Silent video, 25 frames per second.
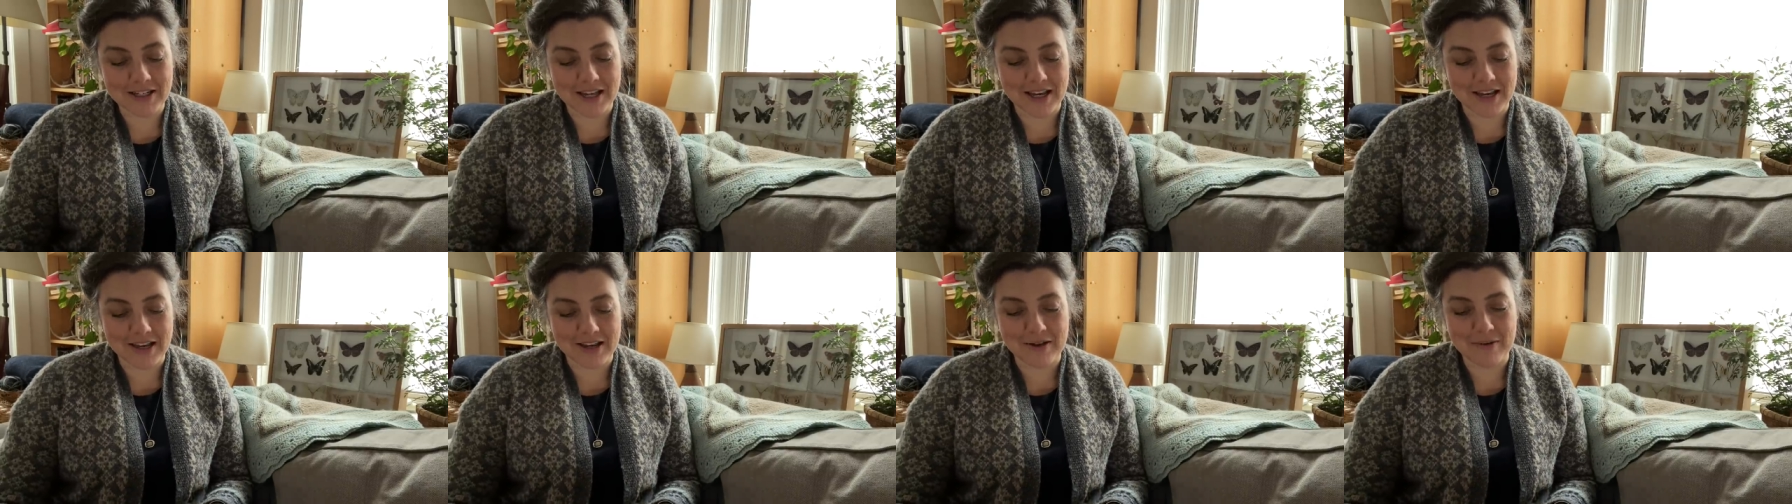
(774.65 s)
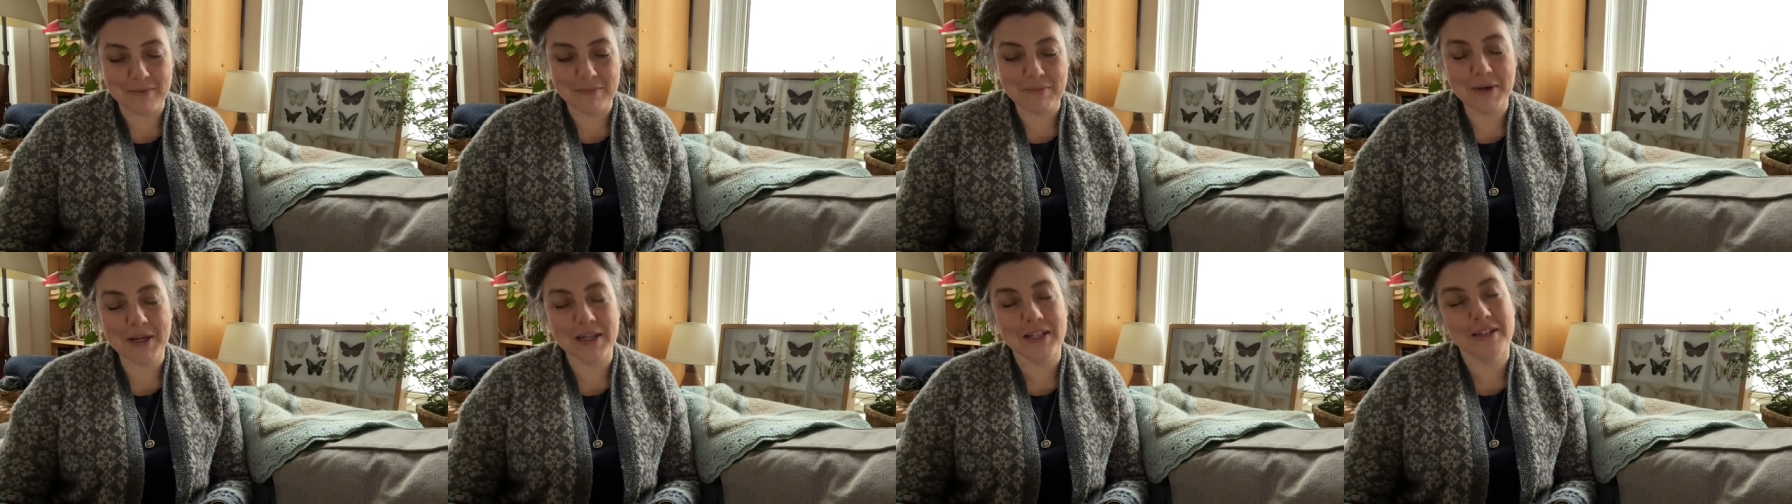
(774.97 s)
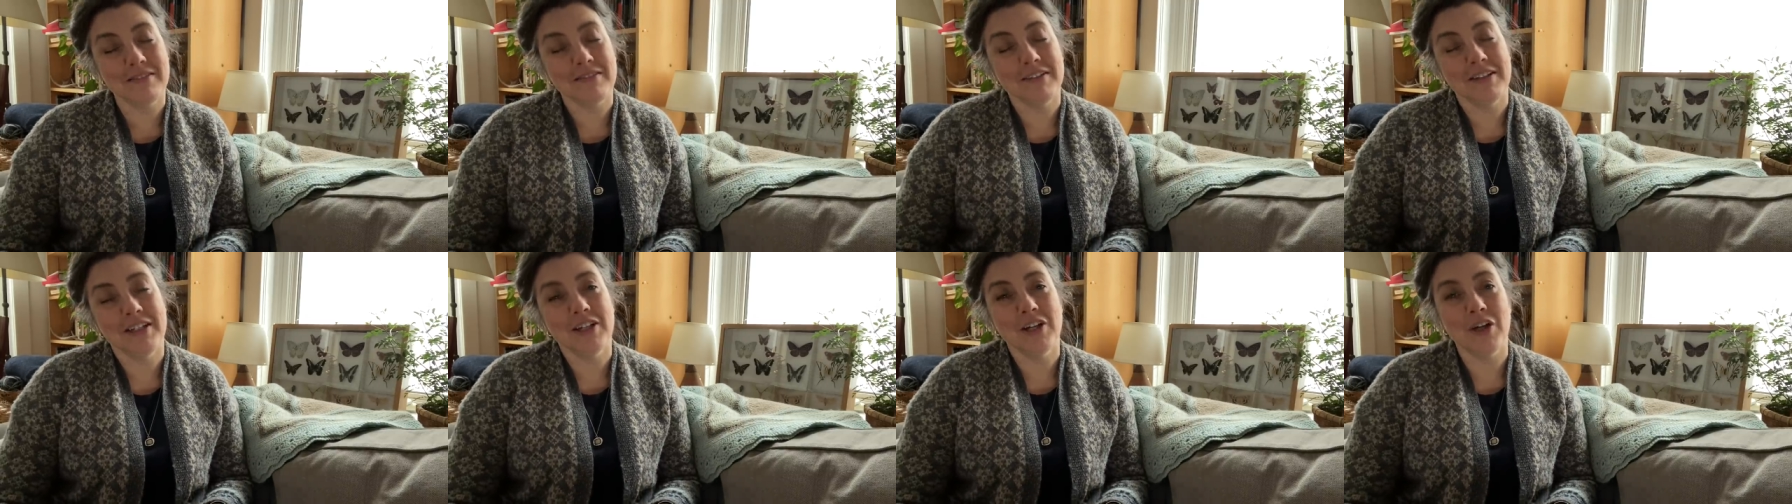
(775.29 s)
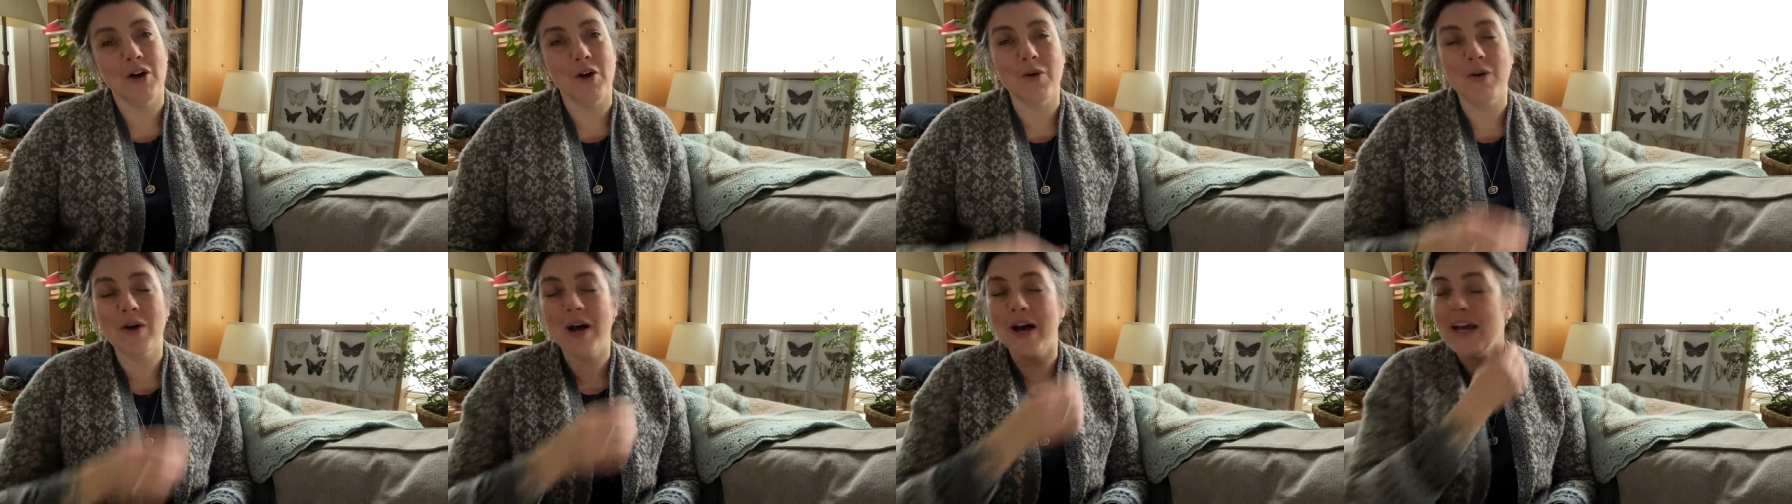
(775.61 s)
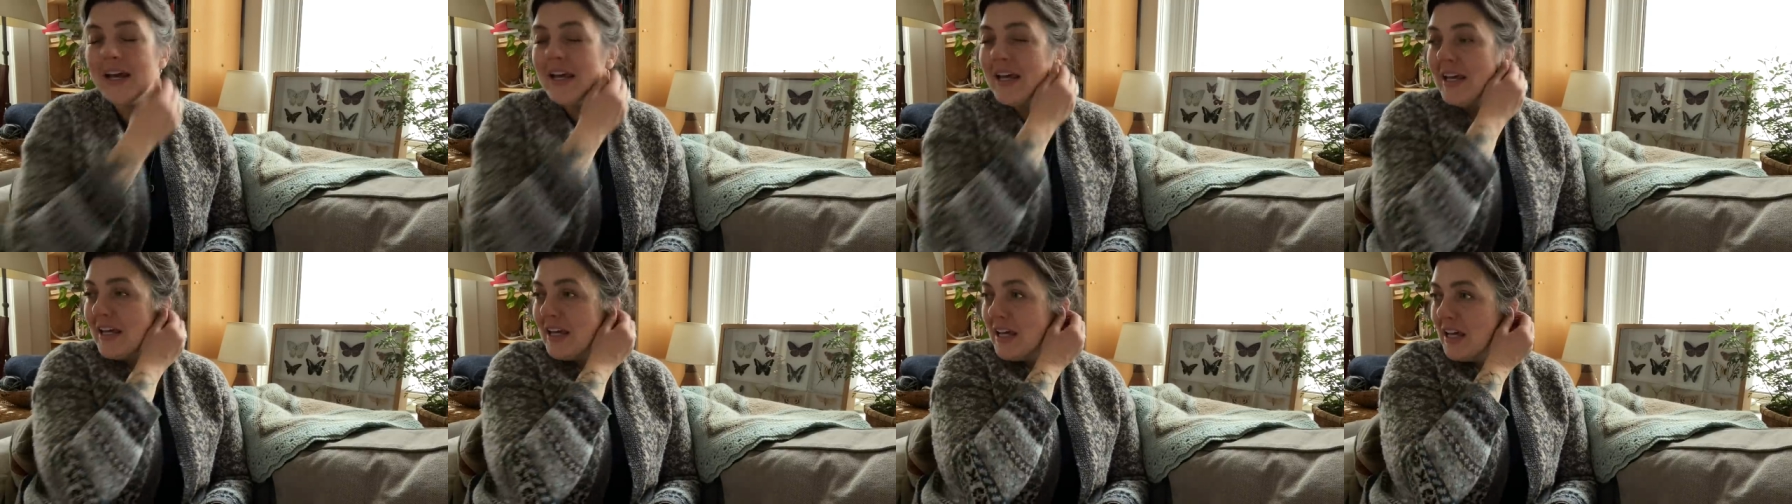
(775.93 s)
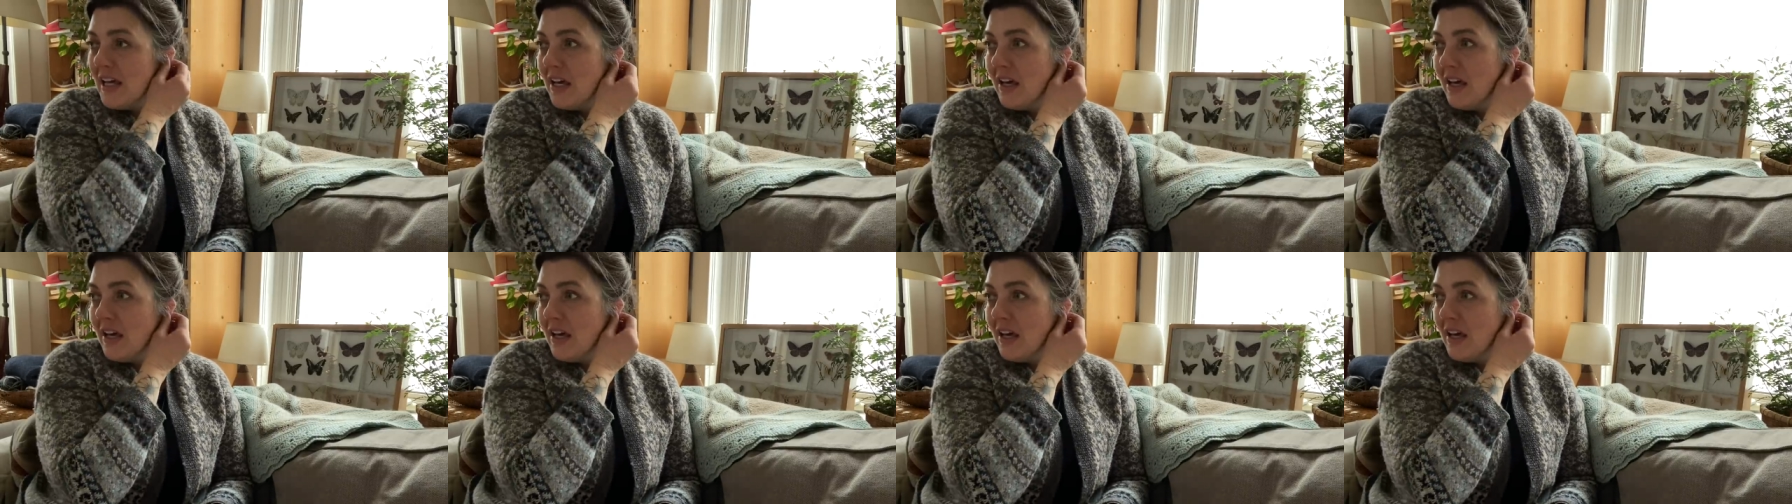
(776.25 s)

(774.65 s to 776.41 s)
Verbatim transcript: uh, but you know, I